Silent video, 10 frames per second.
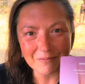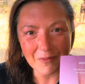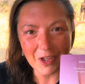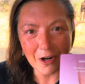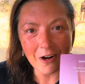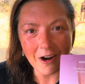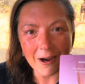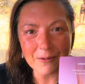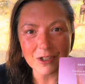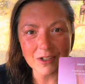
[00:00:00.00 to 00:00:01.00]

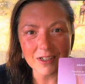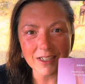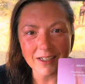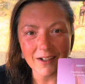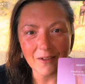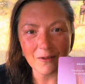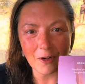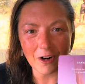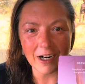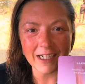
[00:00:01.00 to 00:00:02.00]
options
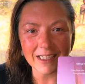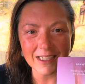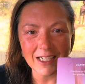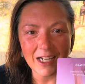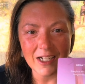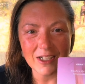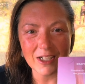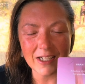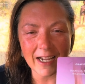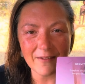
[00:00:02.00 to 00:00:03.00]
for us
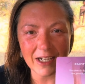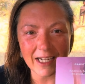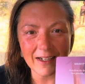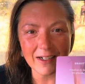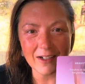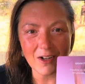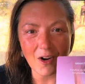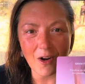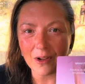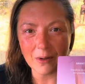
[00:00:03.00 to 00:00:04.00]
to navigate
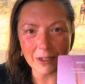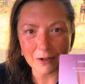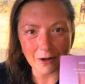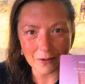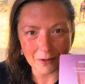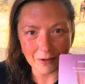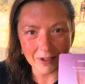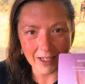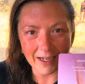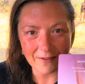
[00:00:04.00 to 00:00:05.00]
all that we grow through in
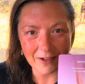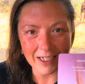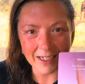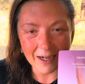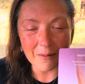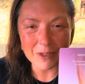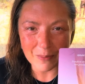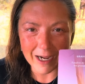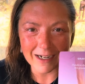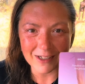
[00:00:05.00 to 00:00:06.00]
life. And it comes
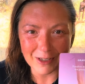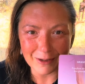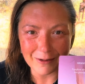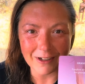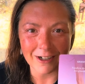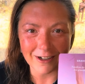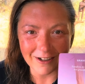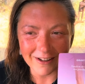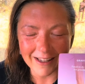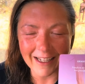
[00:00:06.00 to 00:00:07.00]
back to
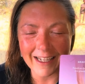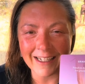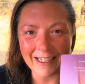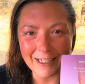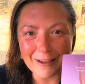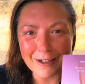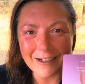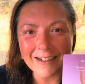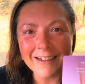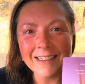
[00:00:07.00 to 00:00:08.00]
earth and
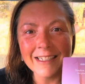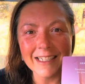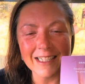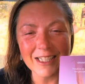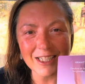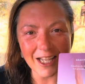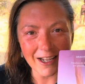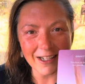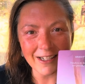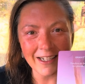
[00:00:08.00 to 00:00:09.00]
ether and
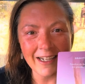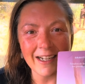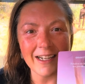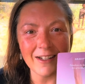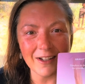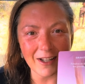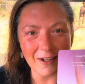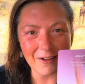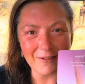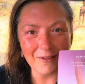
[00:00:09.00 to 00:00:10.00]
sun and
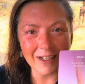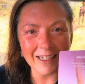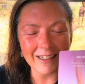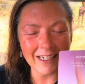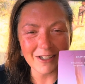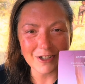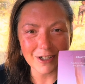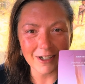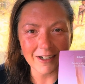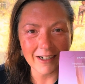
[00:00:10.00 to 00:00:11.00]
love and
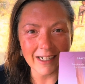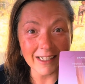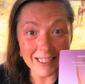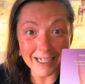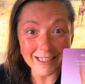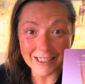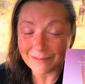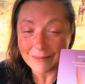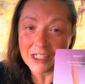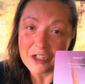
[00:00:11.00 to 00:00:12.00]
nature. It does.
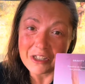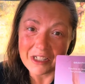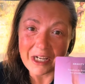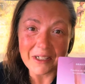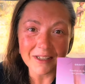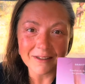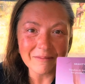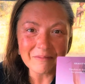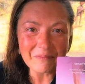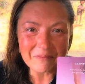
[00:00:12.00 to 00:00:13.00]
It just does.
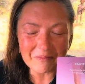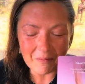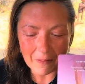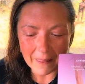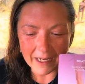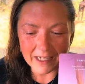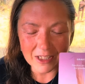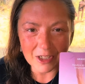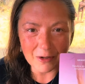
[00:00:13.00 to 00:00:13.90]
It's so